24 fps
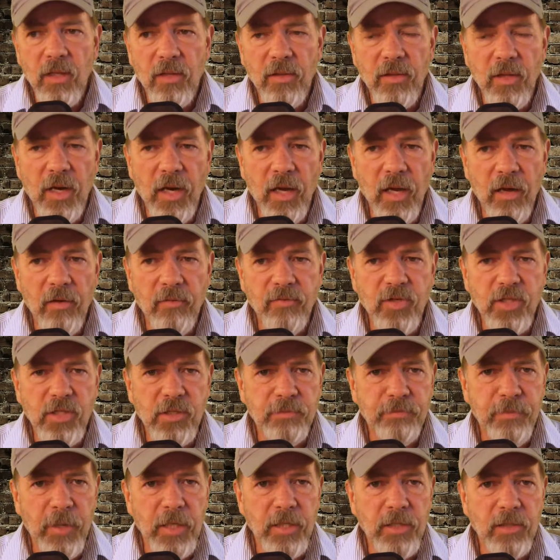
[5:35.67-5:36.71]
that have
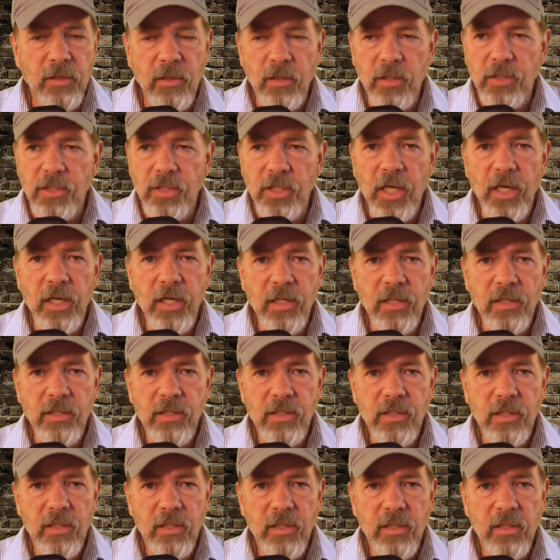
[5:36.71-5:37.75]
special
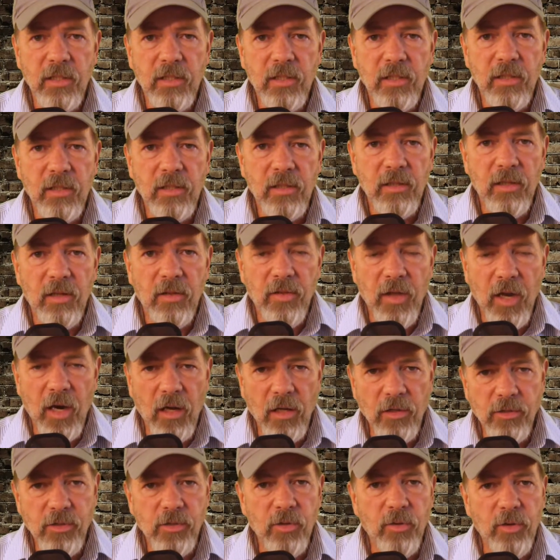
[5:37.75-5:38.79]
agendas that
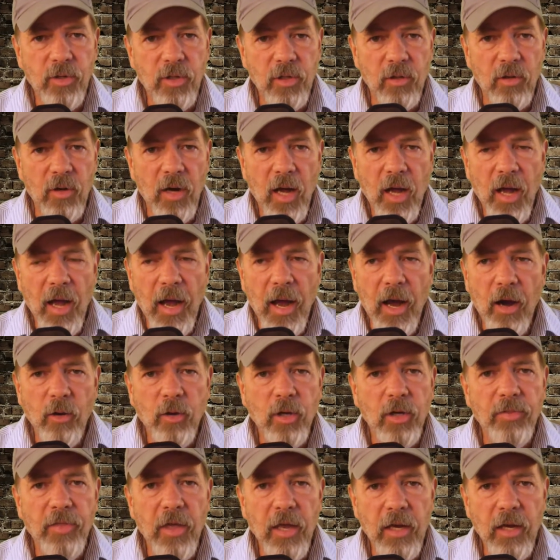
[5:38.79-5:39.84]
also knew. How
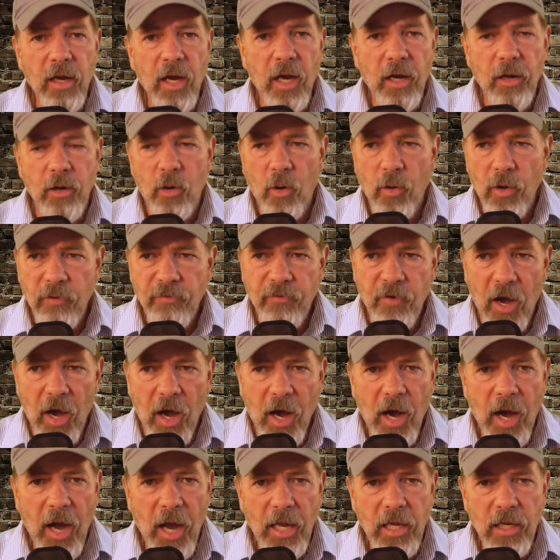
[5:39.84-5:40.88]
could they not know? If
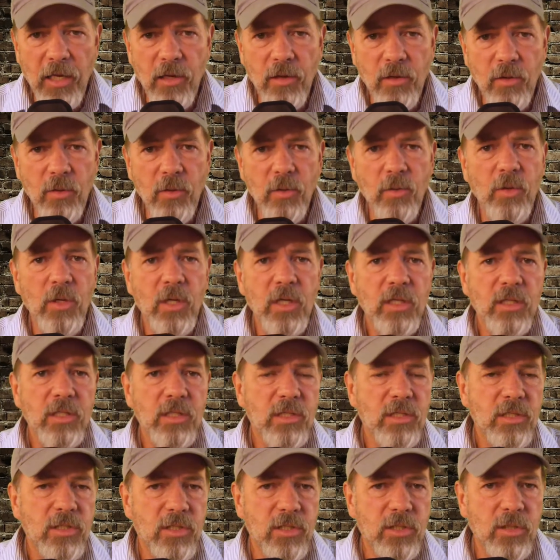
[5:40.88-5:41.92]
I knew,
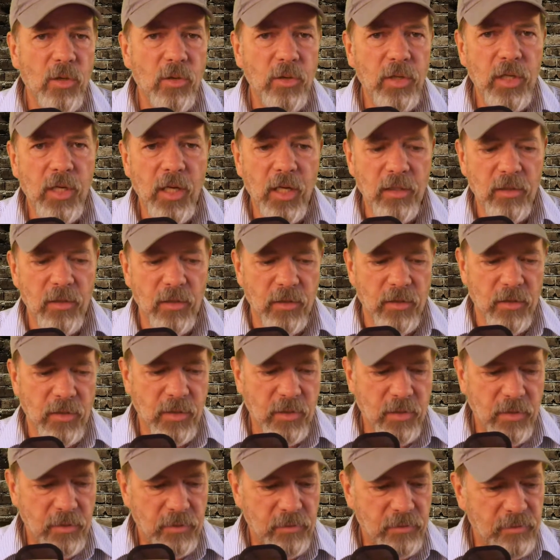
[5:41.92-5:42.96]
so did
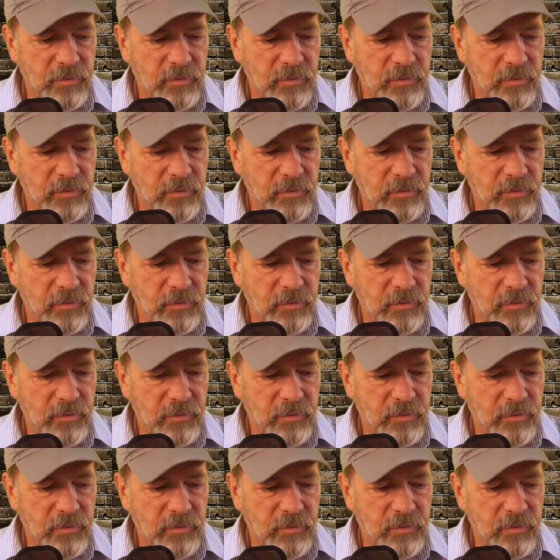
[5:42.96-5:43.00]
others.